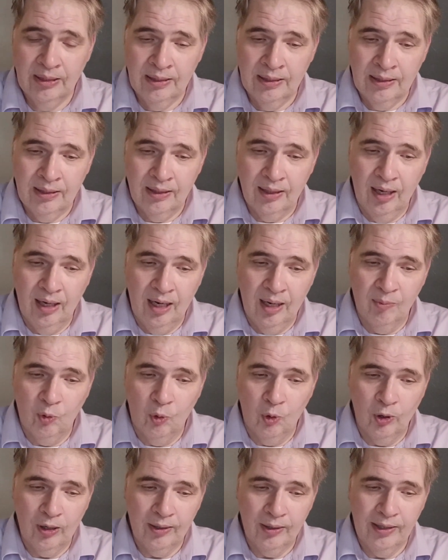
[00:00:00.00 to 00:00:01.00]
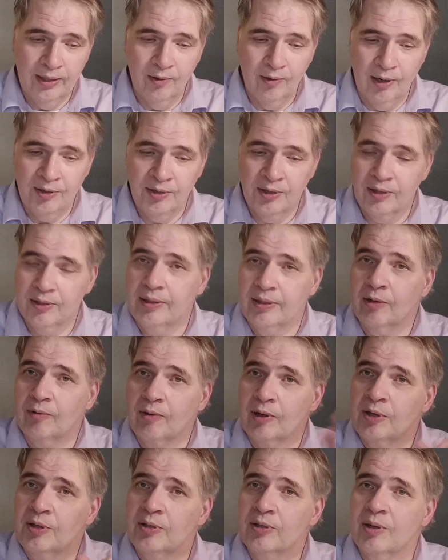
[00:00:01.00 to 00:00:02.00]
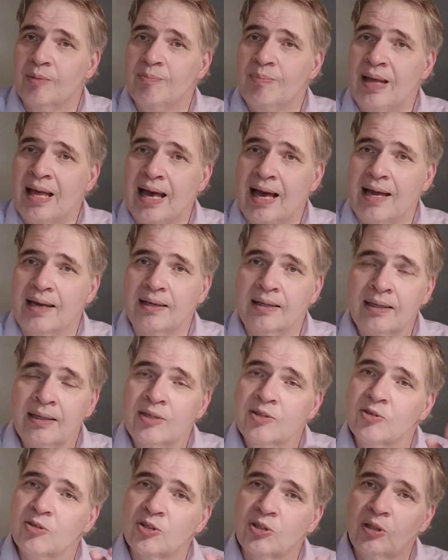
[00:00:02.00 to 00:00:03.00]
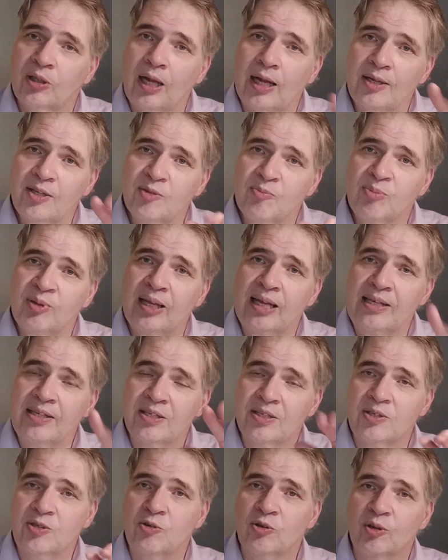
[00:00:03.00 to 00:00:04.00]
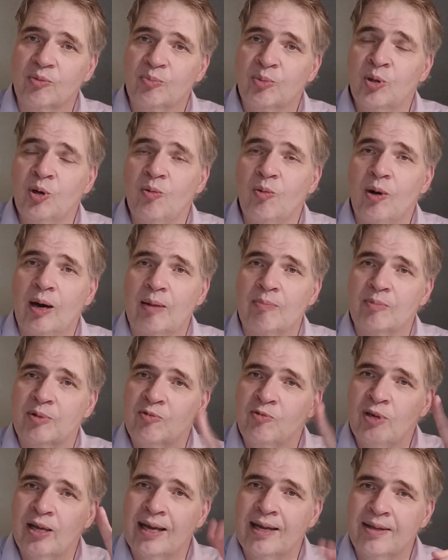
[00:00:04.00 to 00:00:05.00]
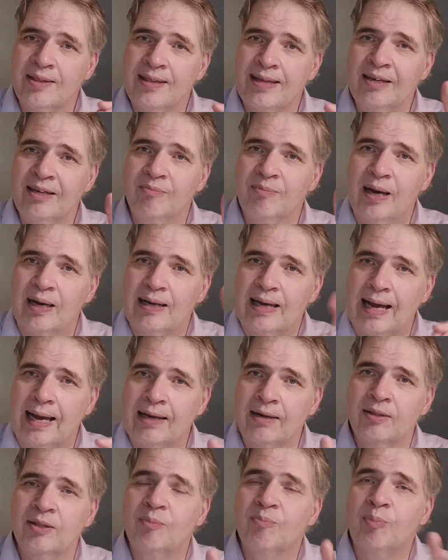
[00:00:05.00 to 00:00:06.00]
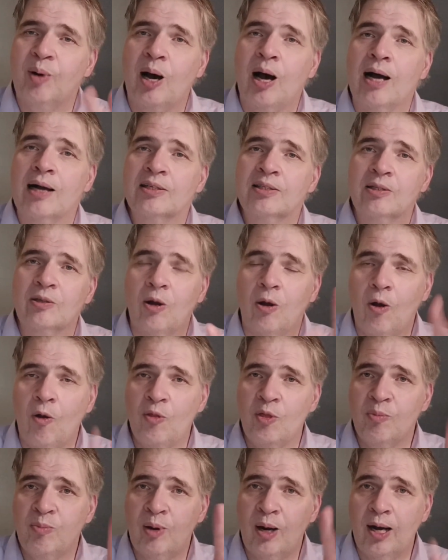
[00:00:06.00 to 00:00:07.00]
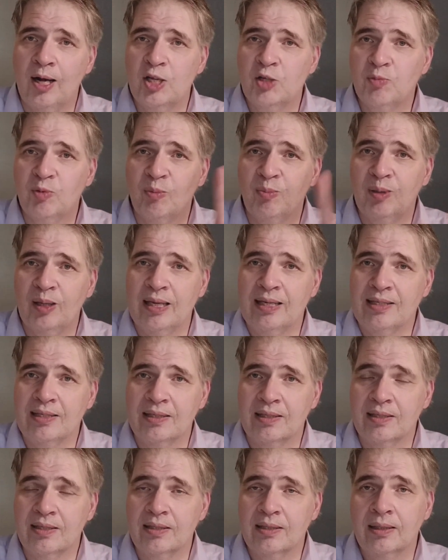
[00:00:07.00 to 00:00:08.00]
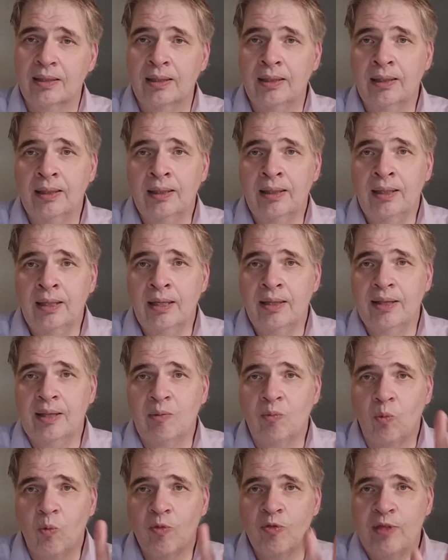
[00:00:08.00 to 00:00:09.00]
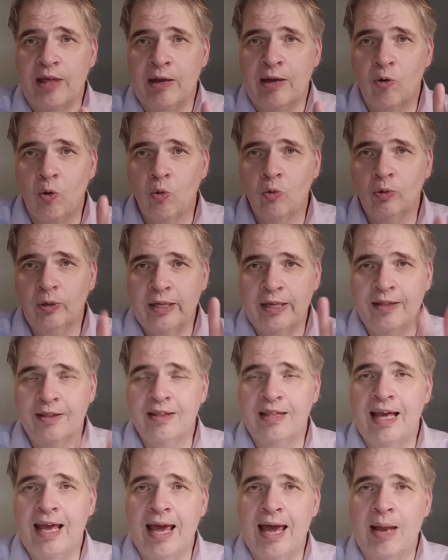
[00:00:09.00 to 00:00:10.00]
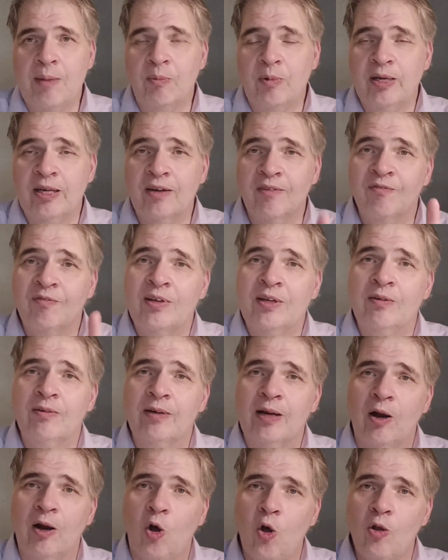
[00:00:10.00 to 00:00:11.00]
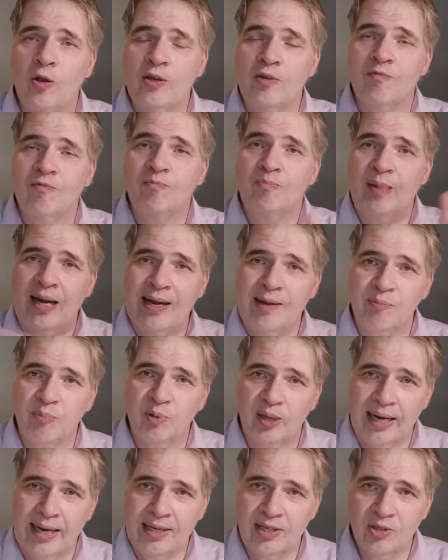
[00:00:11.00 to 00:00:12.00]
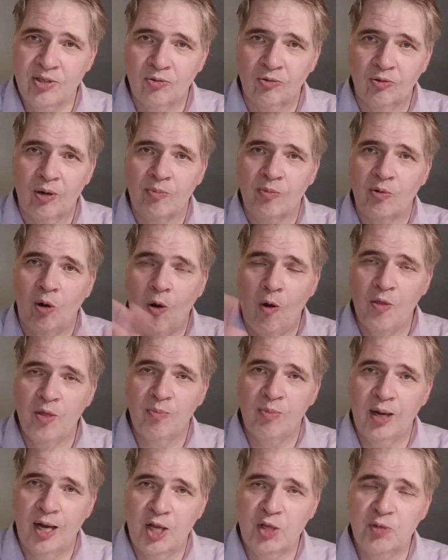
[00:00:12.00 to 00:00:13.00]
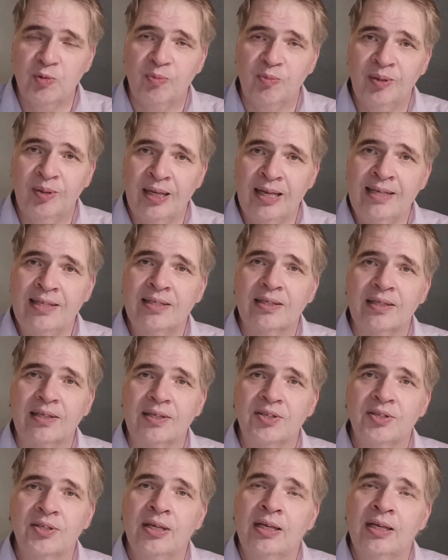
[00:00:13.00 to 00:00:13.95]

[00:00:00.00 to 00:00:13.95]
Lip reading: or under a bed. So there's lots of places you could put one, but you really got to think about out of the box and all the possible places. Then only then, when you can figure out, you've brainstormed all the possible places,